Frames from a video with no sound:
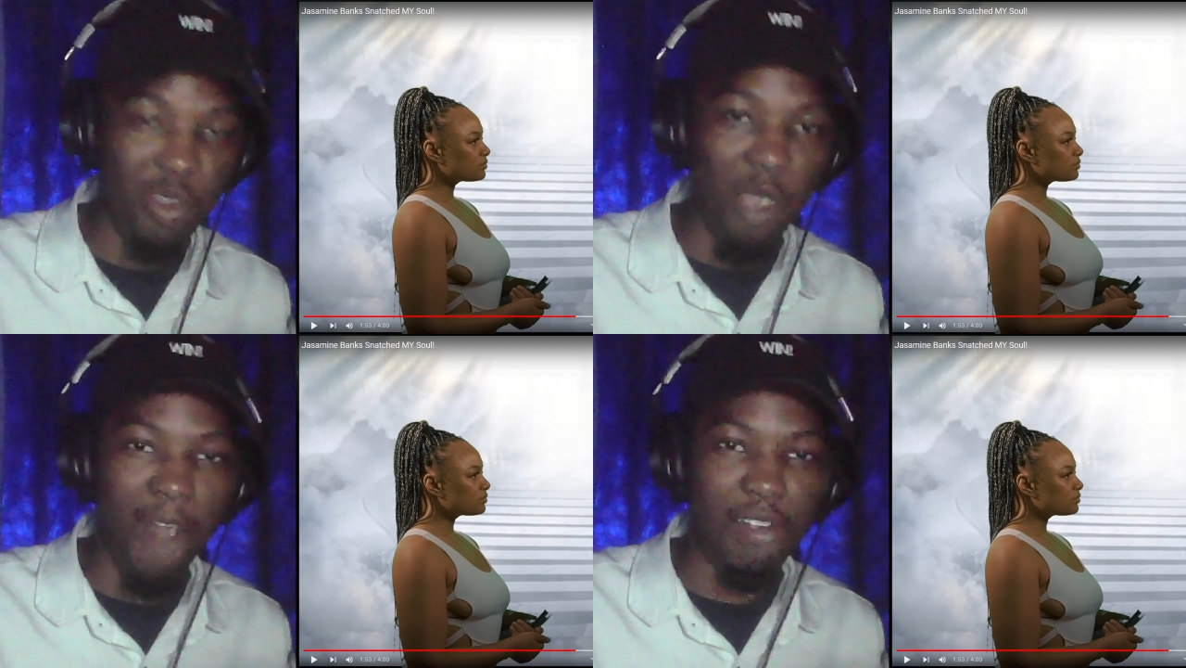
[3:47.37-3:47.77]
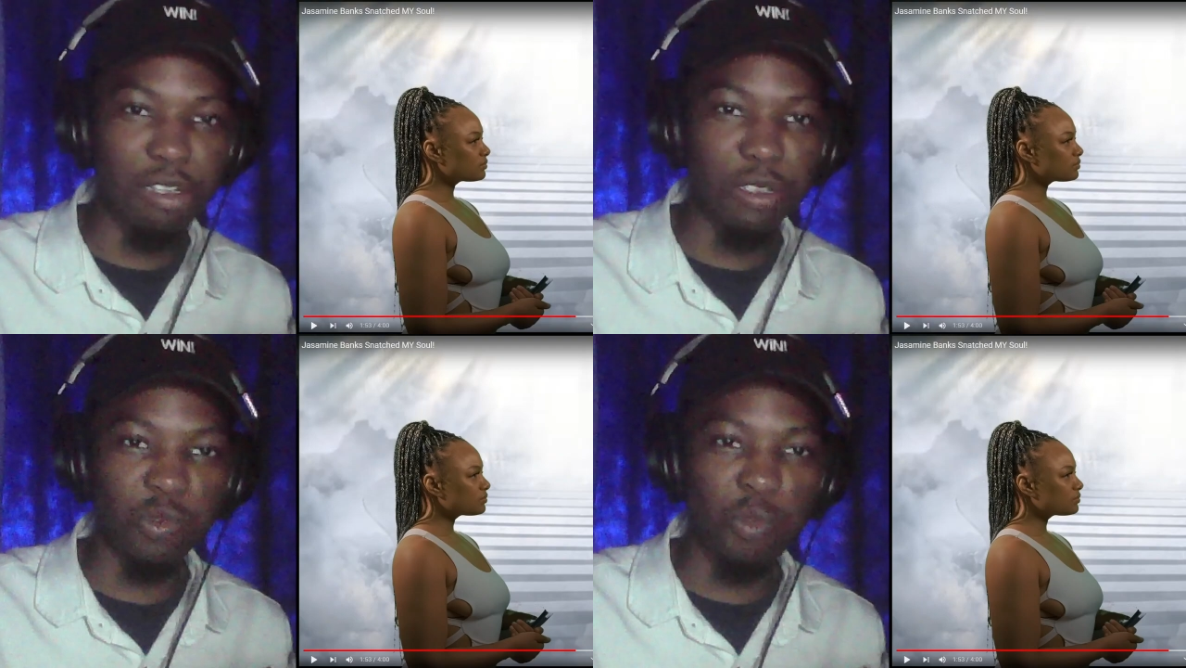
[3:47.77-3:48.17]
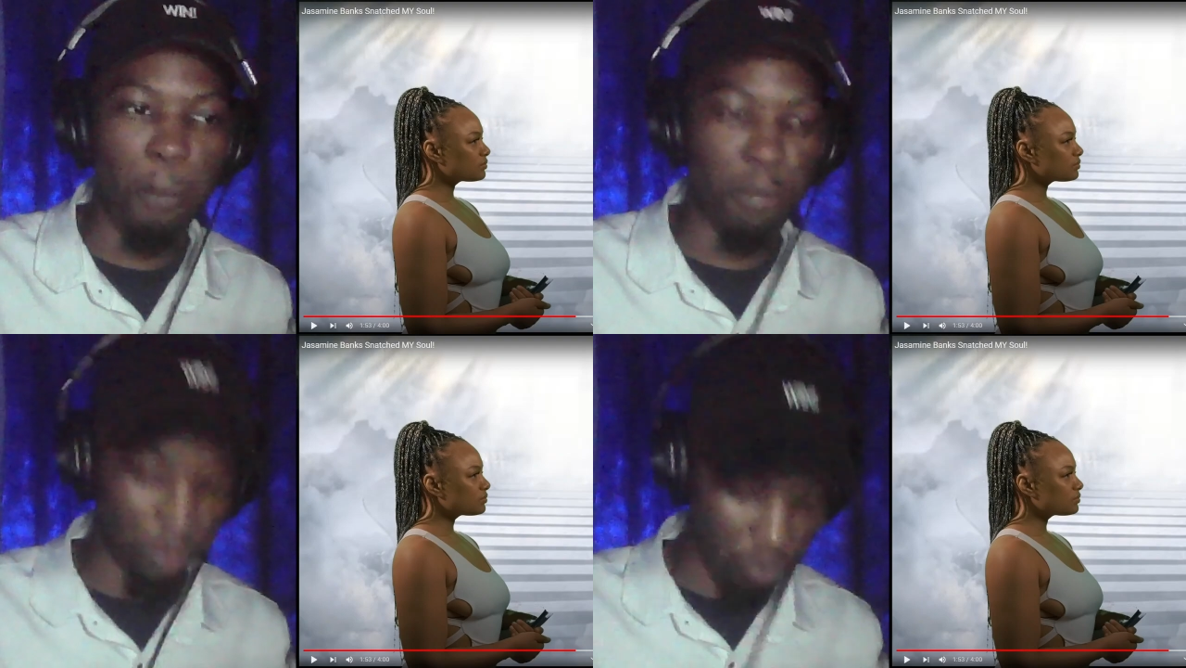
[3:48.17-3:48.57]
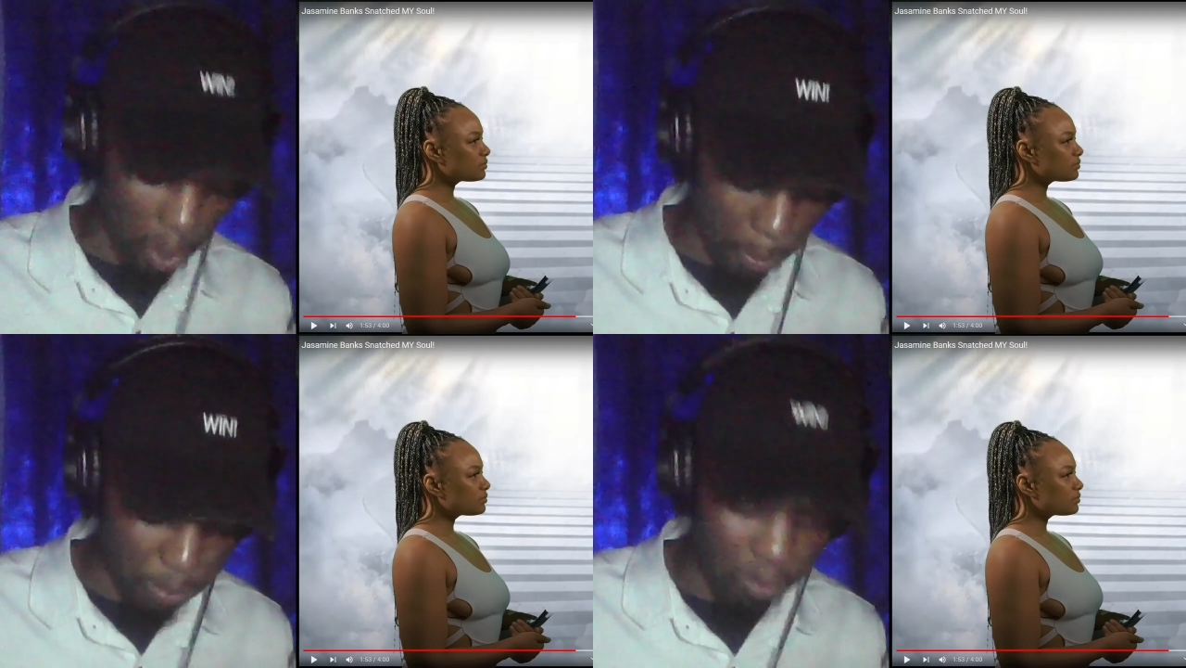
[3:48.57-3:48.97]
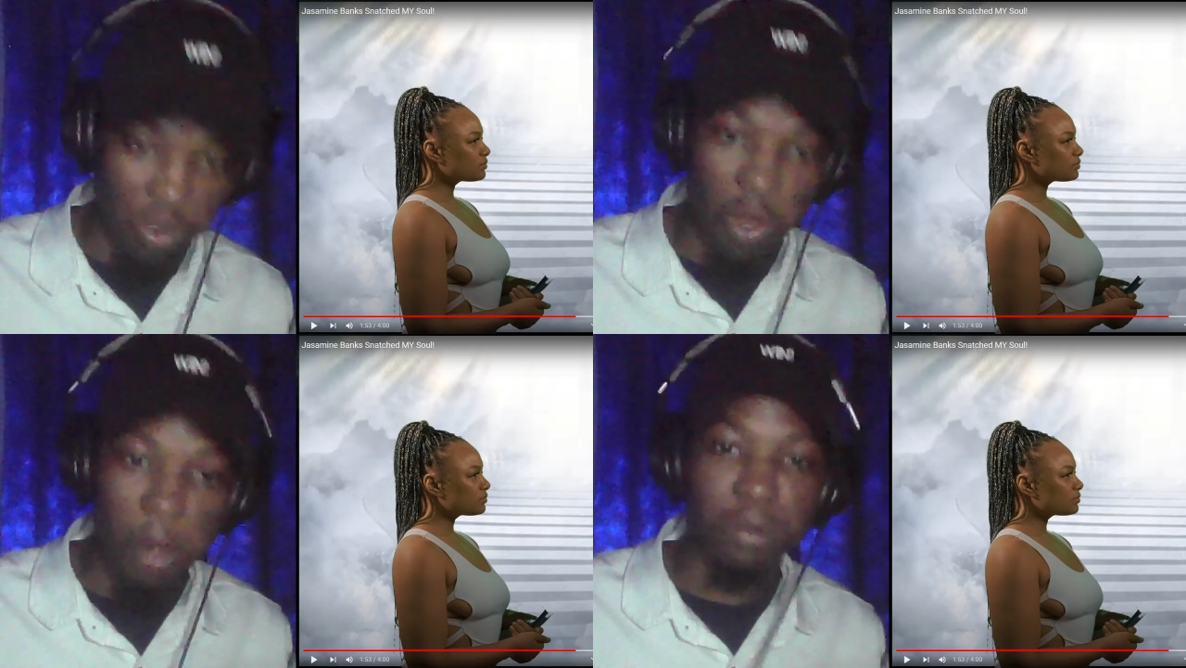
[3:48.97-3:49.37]
Speaker 1: Mm
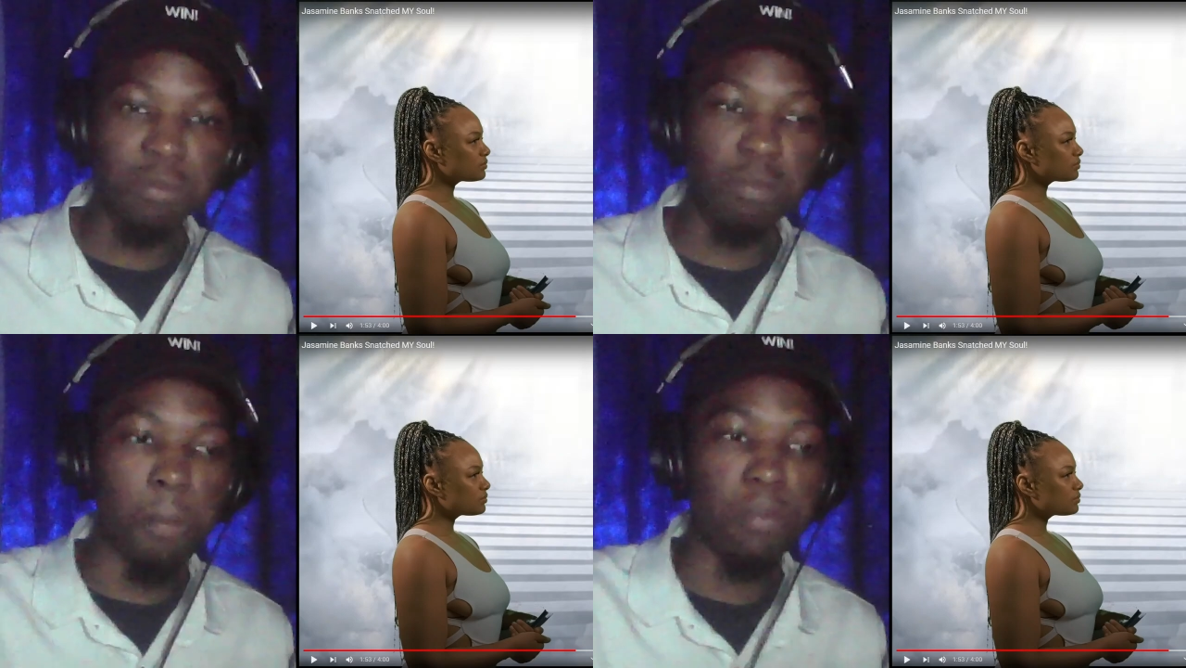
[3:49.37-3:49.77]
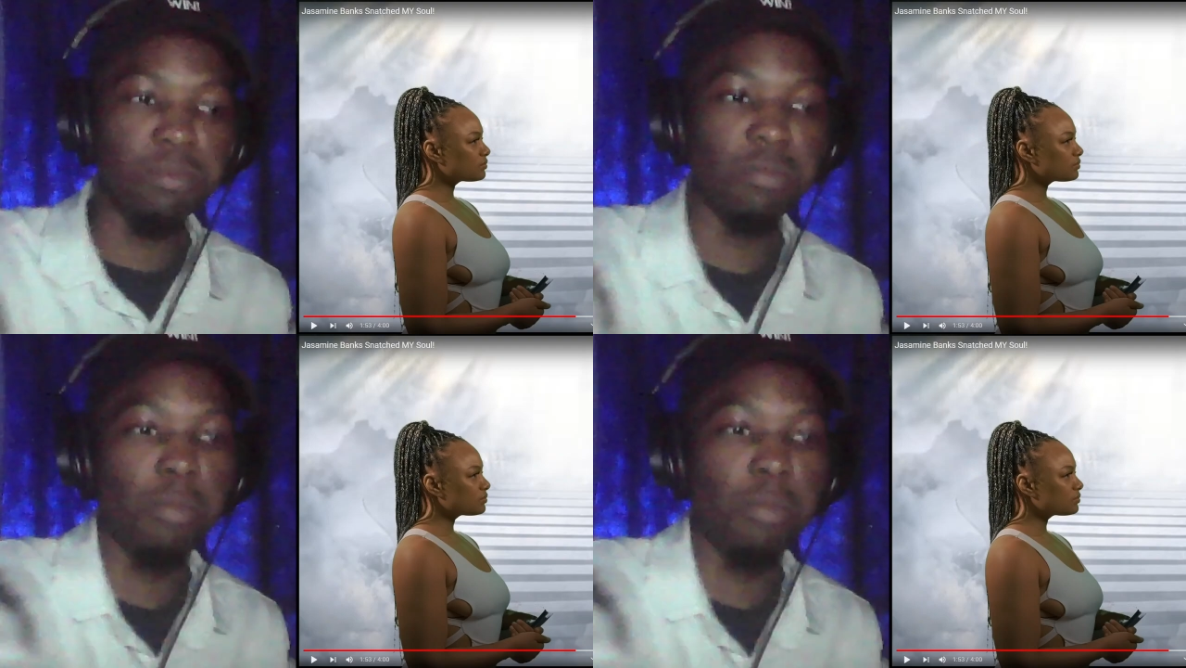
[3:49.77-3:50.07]
-hmm.